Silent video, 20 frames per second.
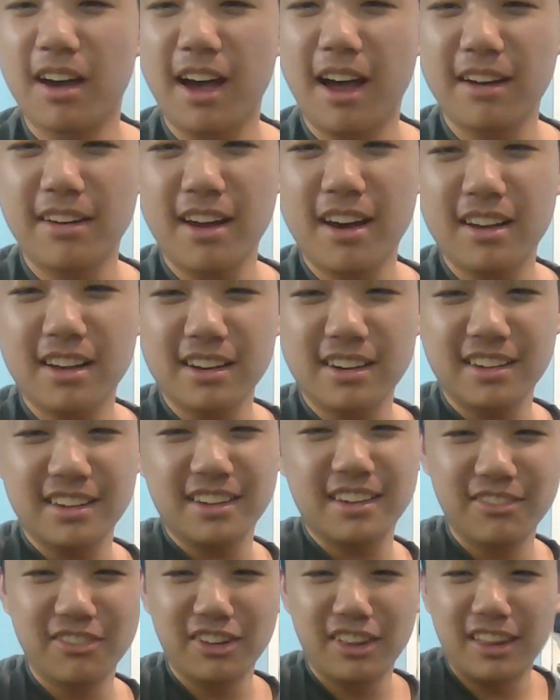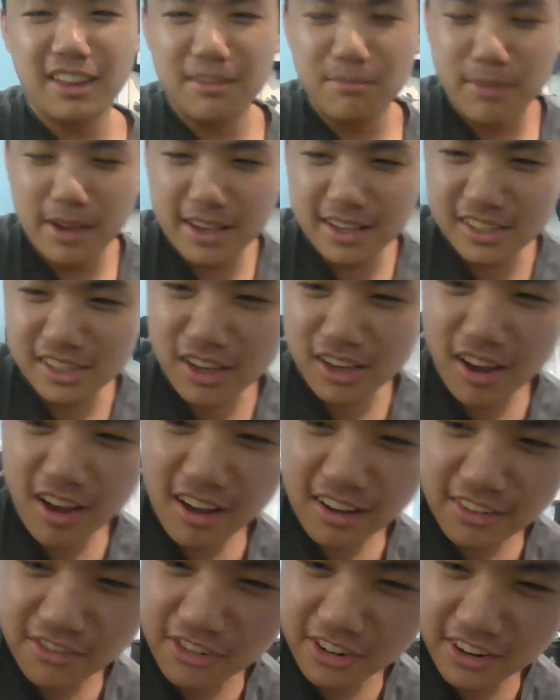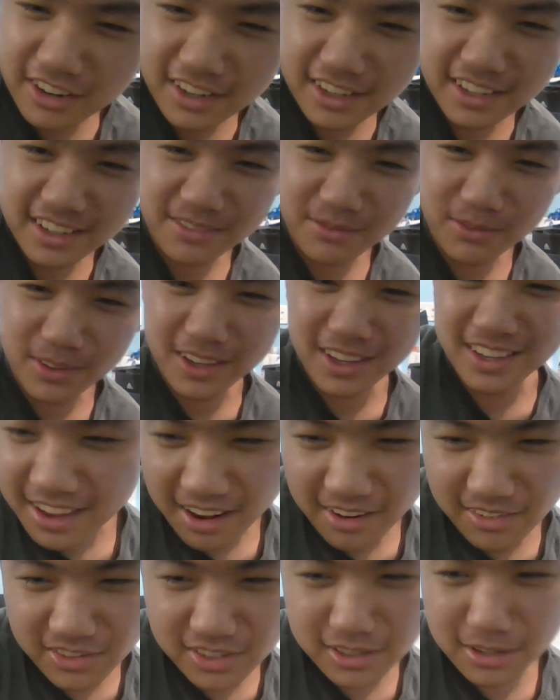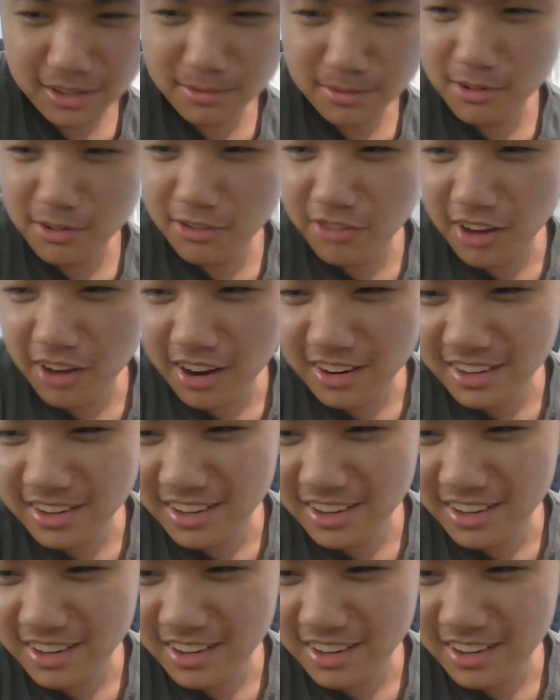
I'm not gonna really make a song for it, but I'm just gonna move on.